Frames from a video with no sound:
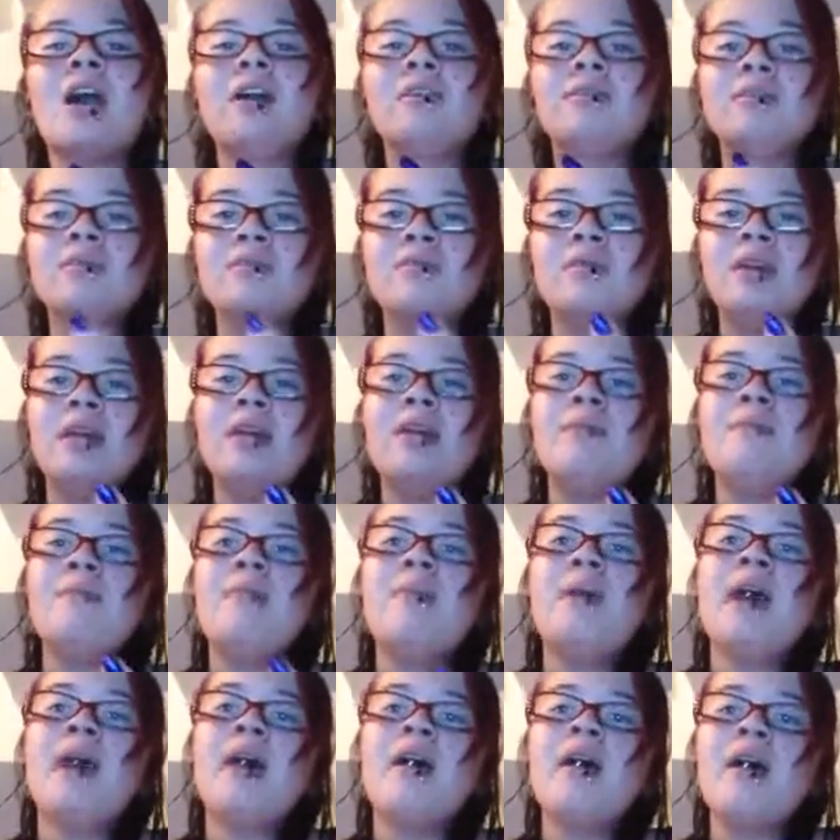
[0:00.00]
and in
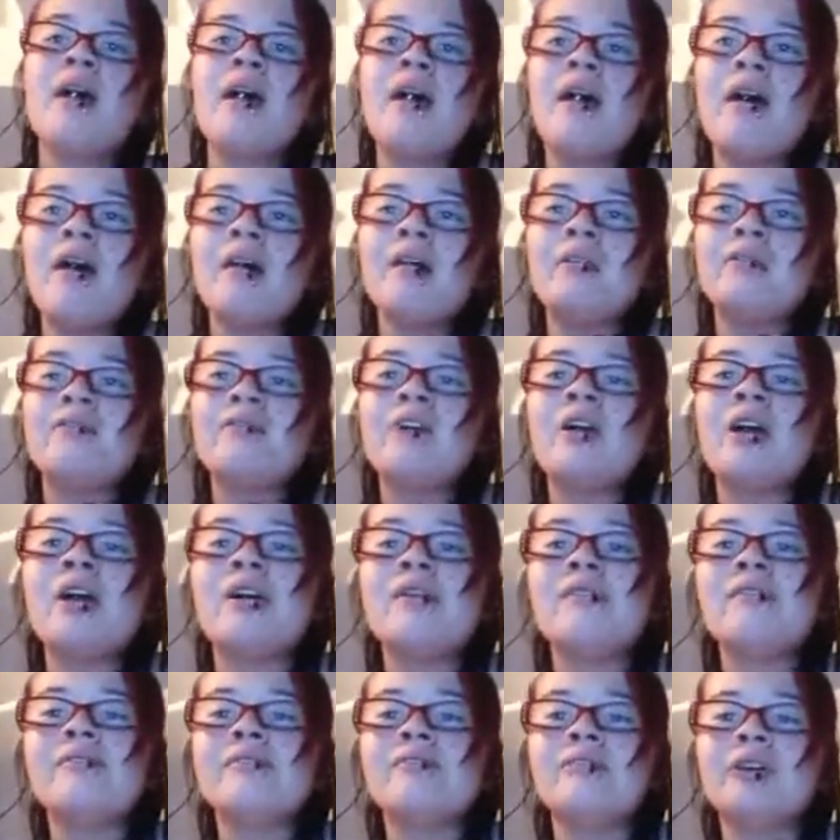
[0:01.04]
my heart
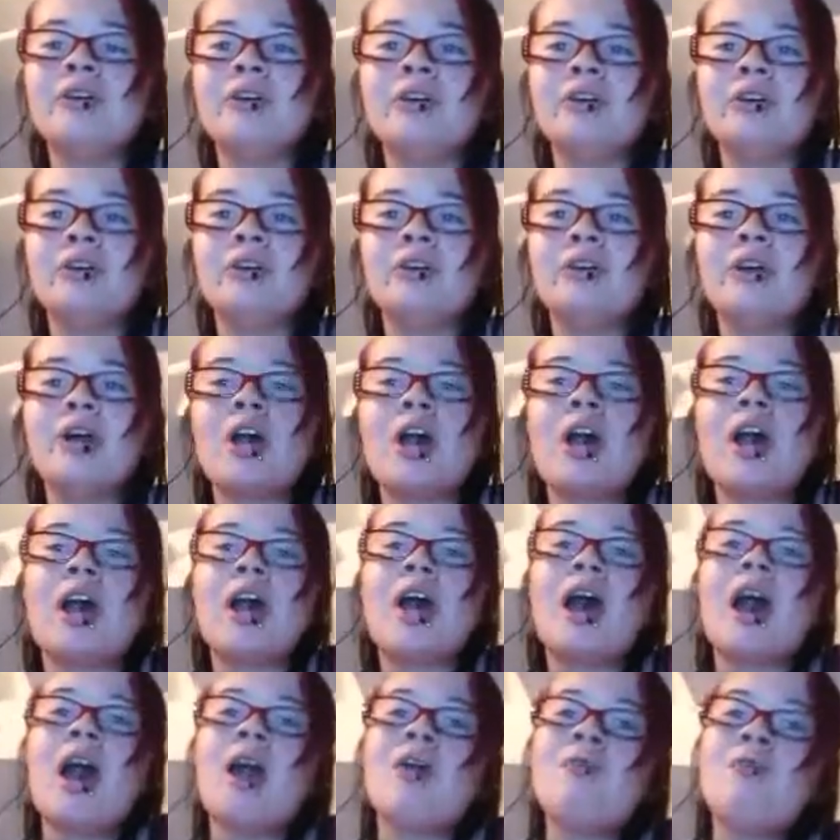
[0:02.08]
forever,
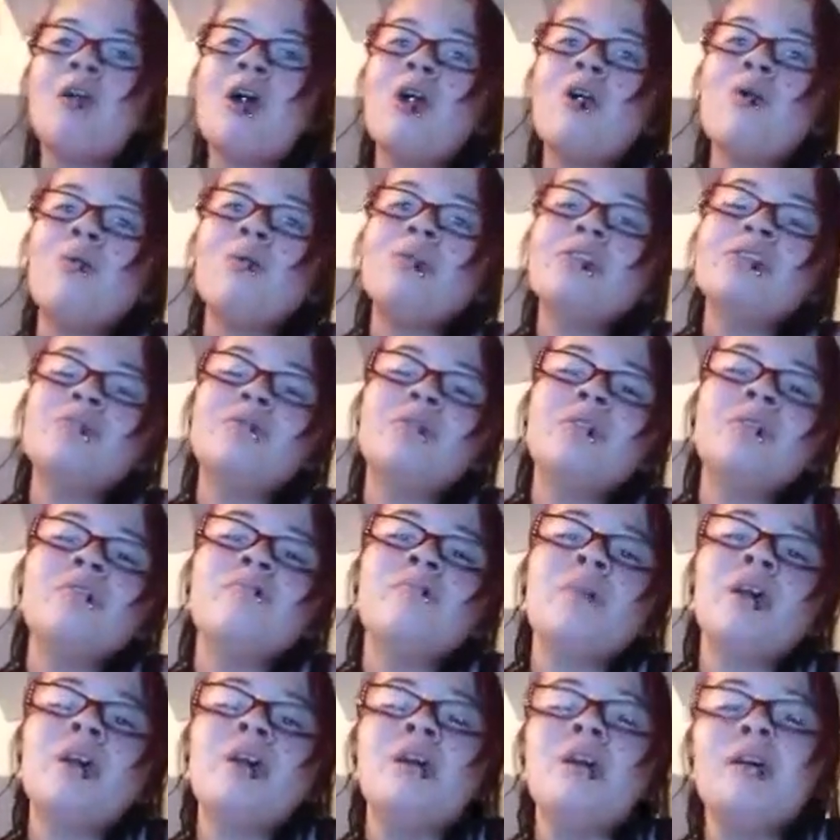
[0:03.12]
I'll always
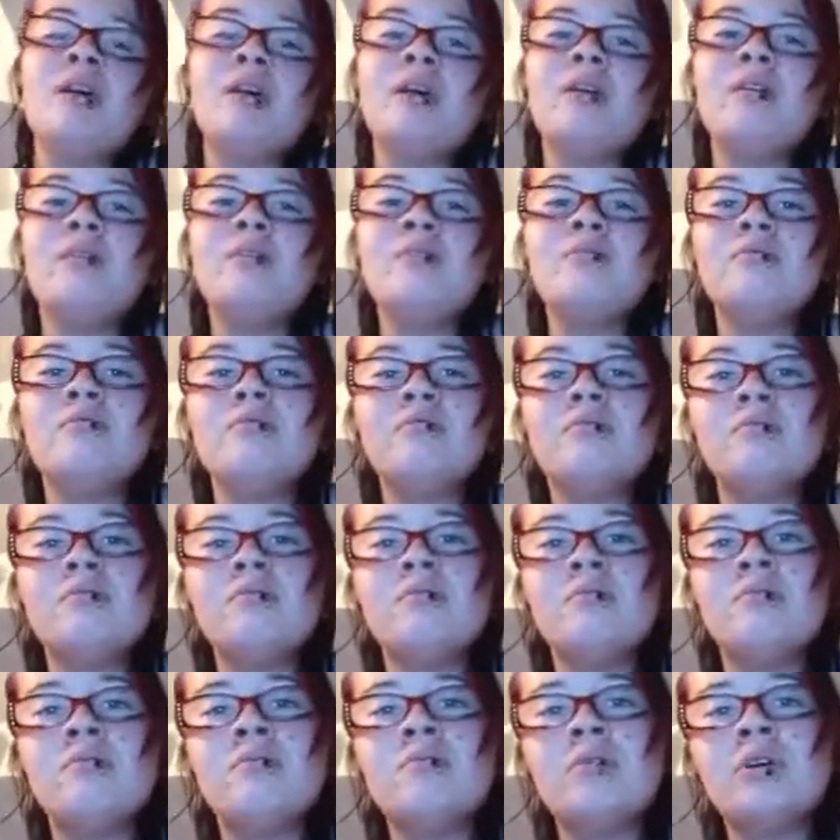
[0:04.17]
remember
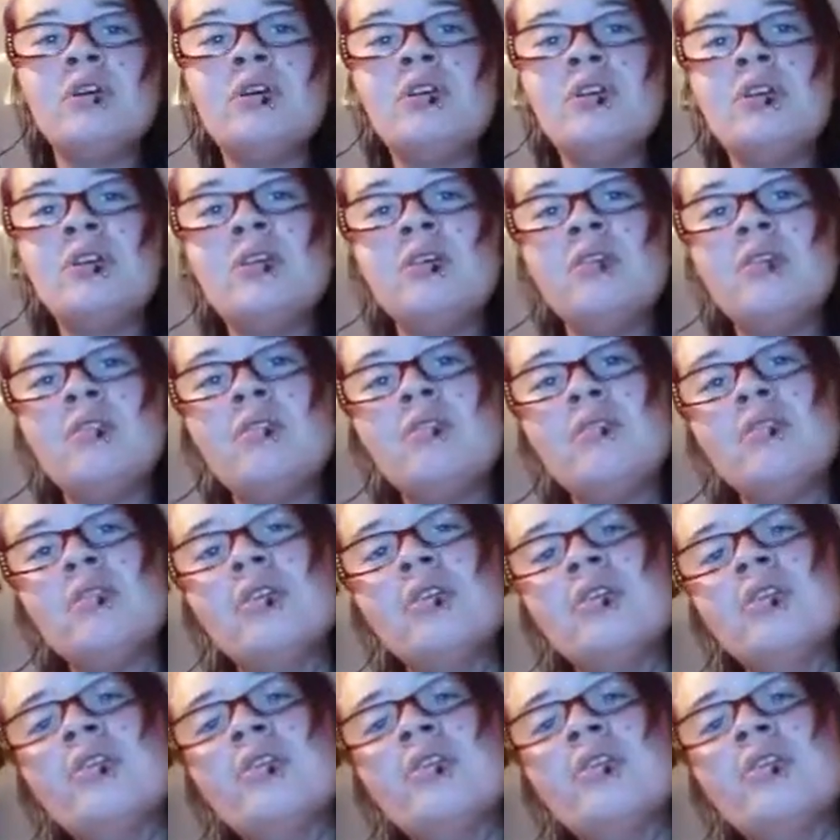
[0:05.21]
you.